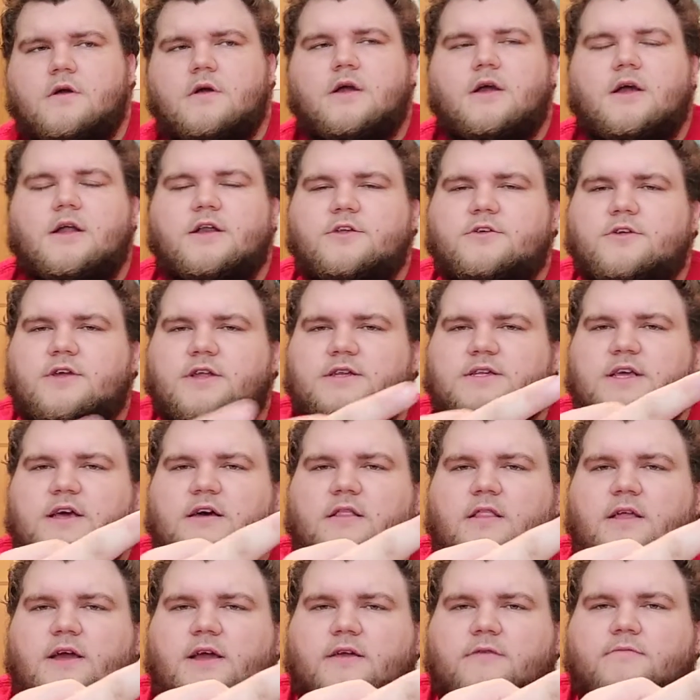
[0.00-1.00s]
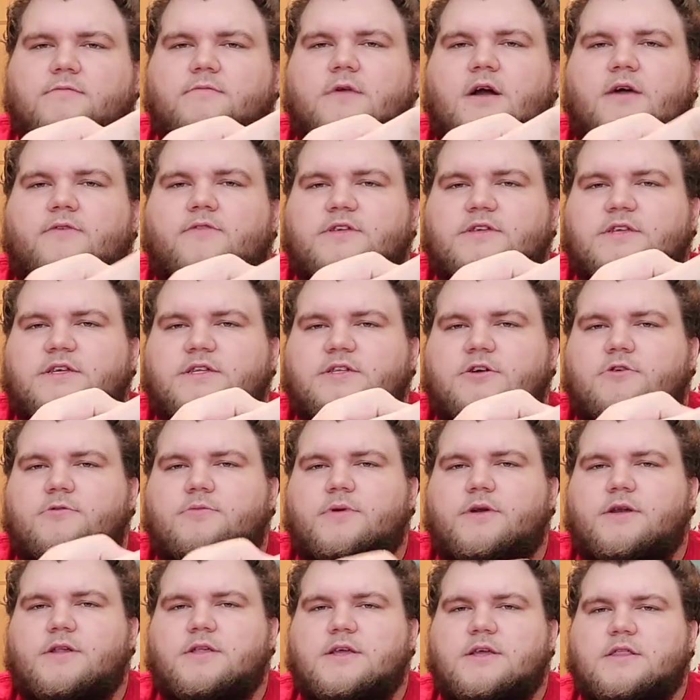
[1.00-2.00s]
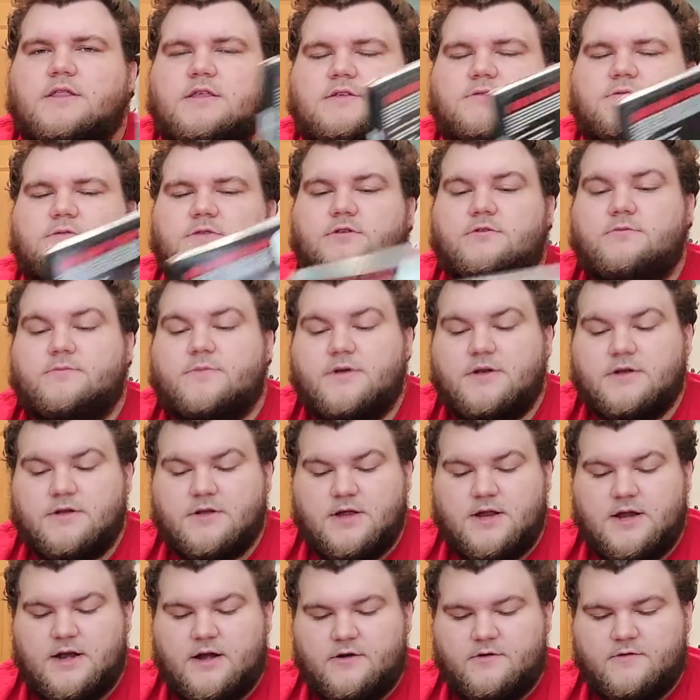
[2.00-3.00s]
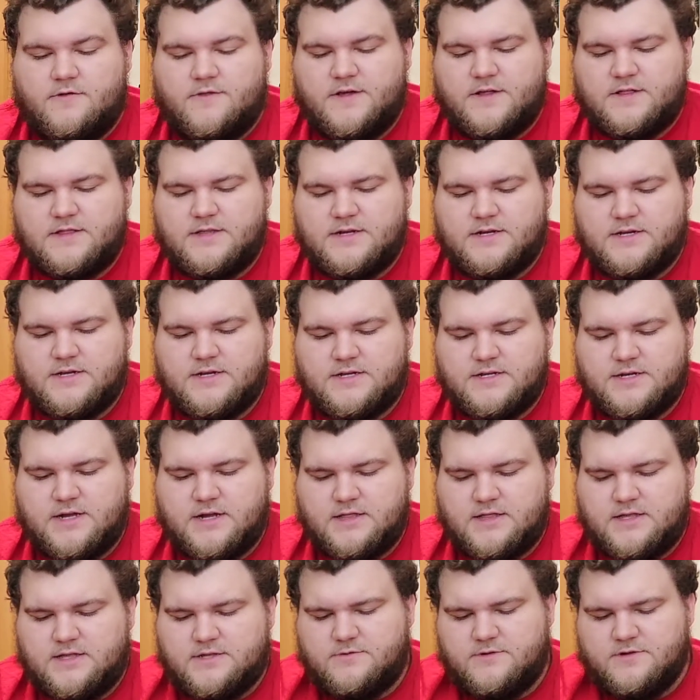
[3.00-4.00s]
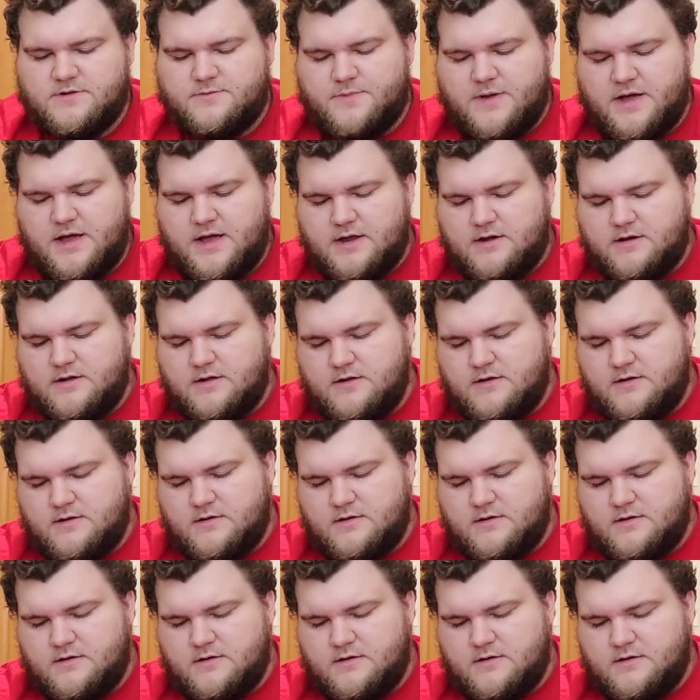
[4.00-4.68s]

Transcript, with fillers: And you can tell, like, obviously it's opened. Like, this one's opened. And I don't think the disc on this one's bad.